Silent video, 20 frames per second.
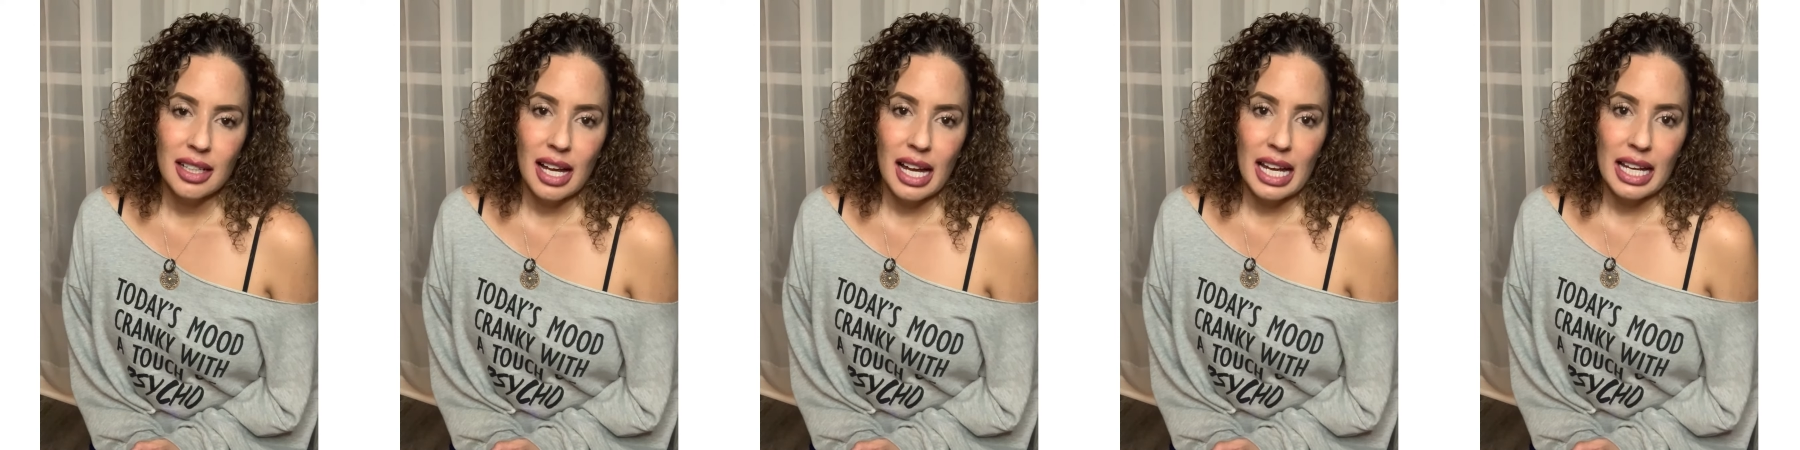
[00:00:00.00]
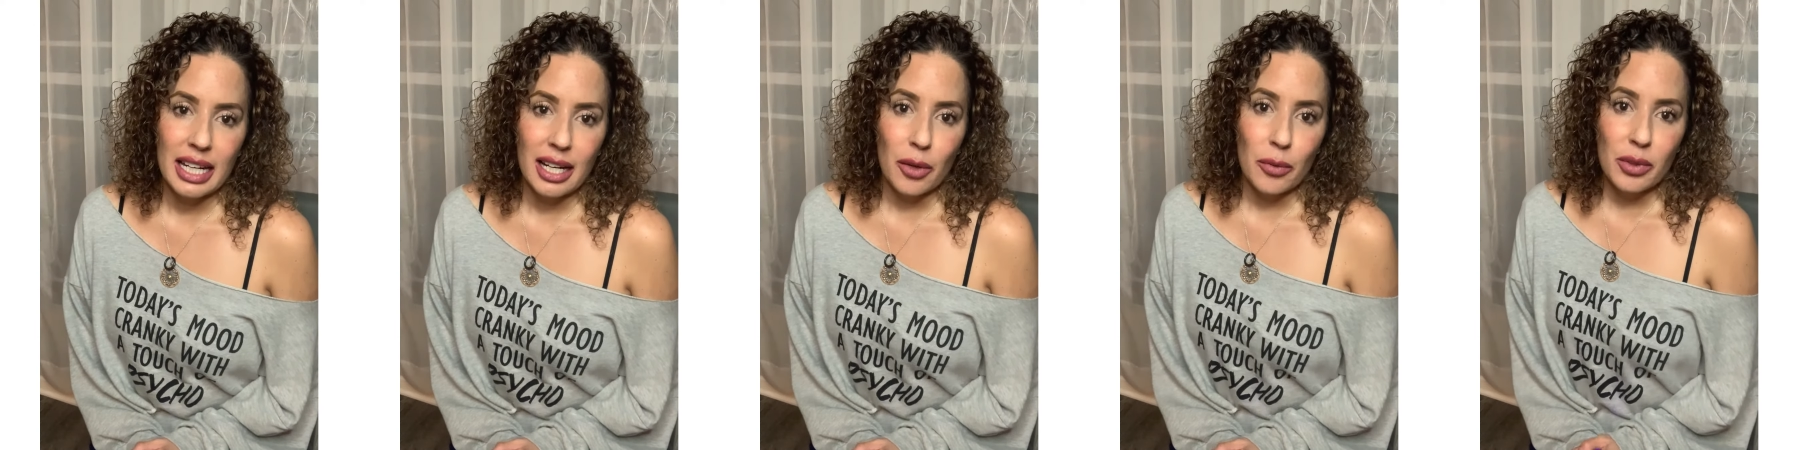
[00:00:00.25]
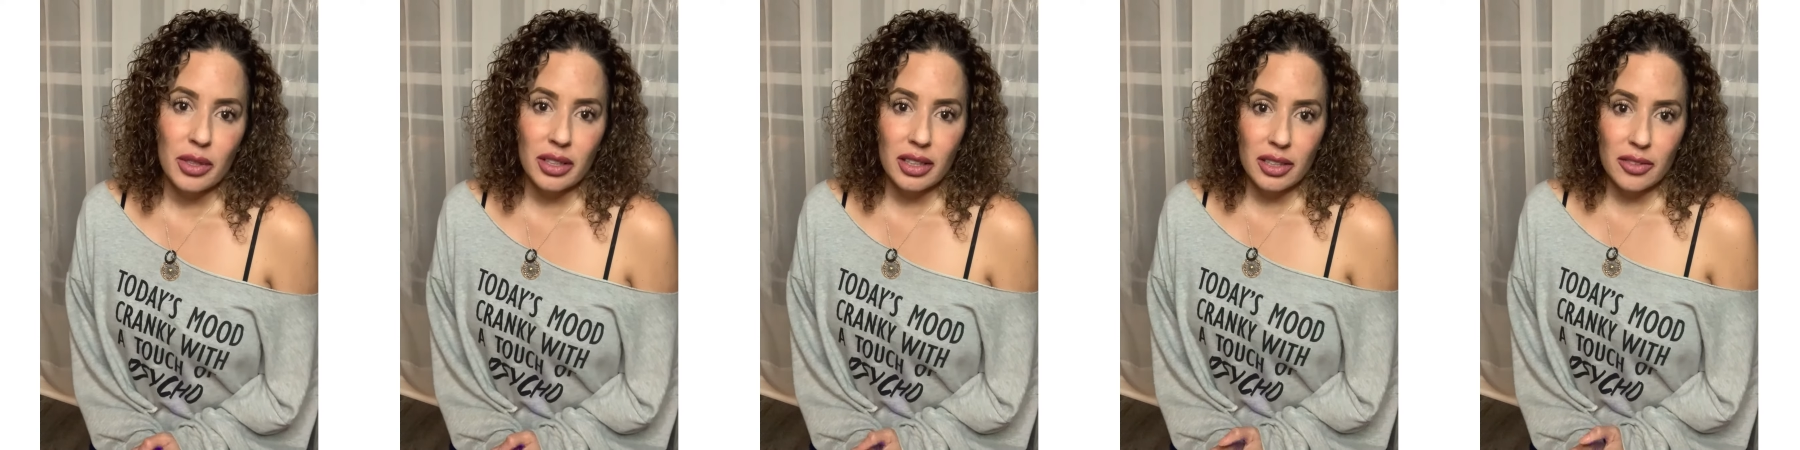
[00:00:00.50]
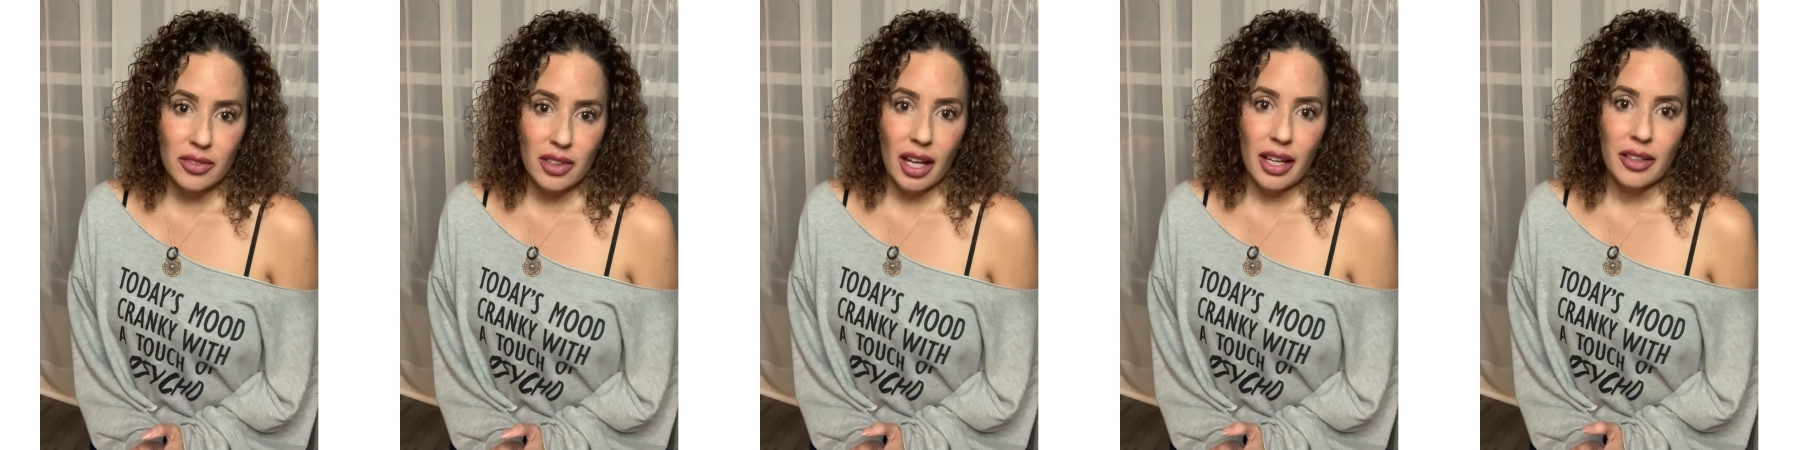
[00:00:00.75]
and I want to live
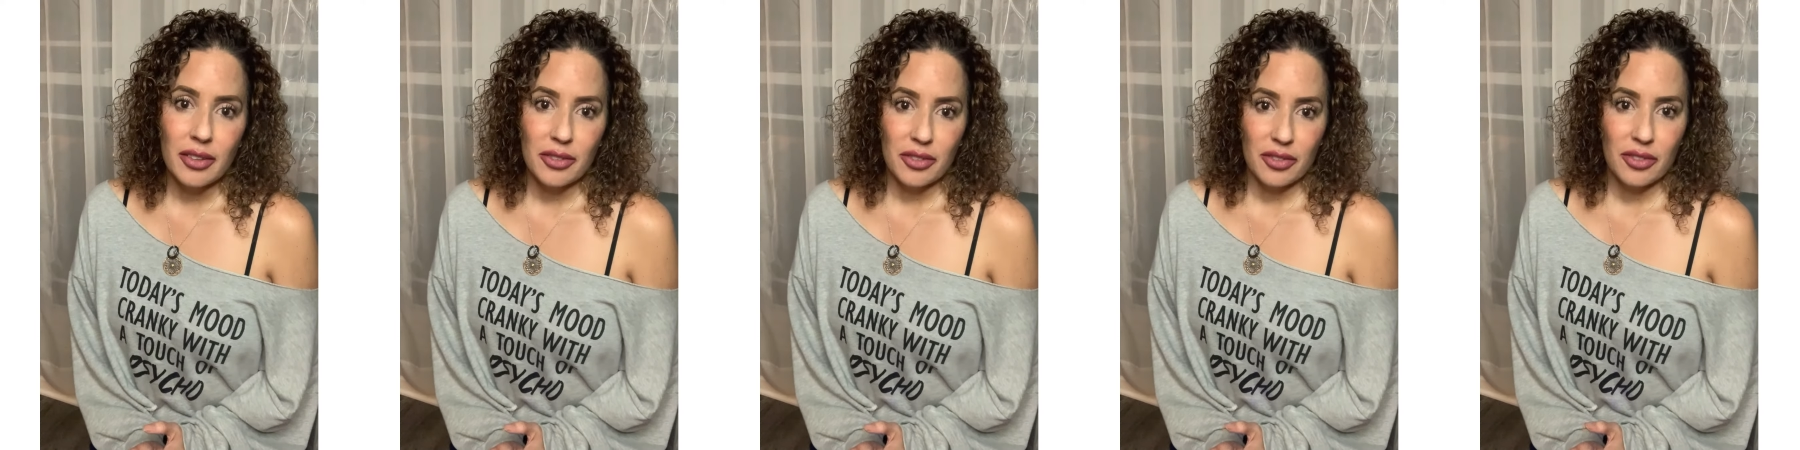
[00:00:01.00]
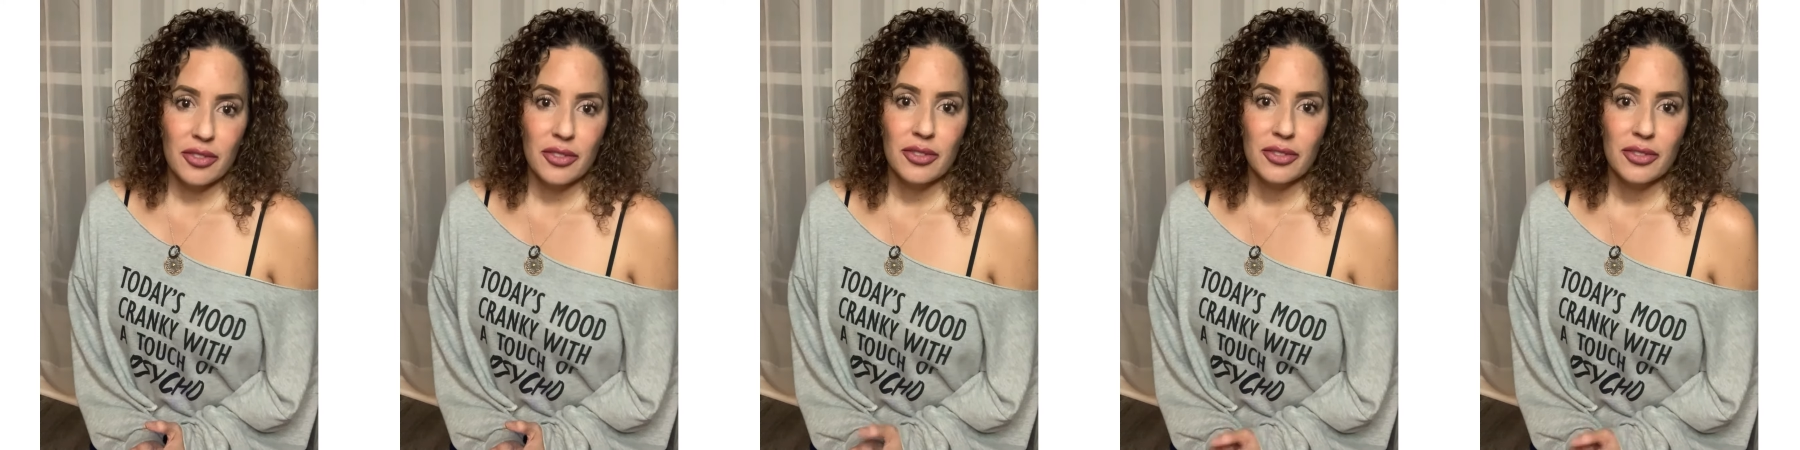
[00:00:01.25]
life